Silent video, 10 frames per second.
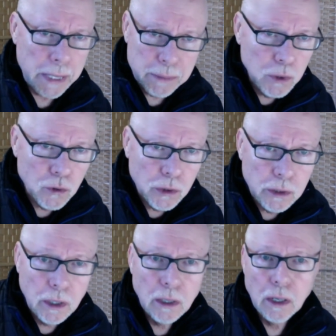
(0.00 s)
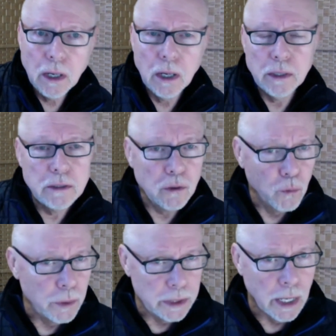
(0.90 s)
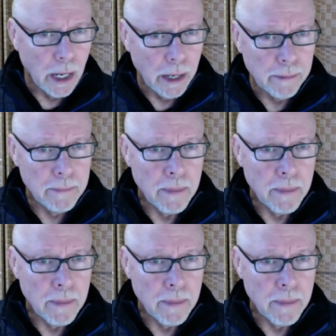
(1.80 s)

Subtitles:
babyhood until we die.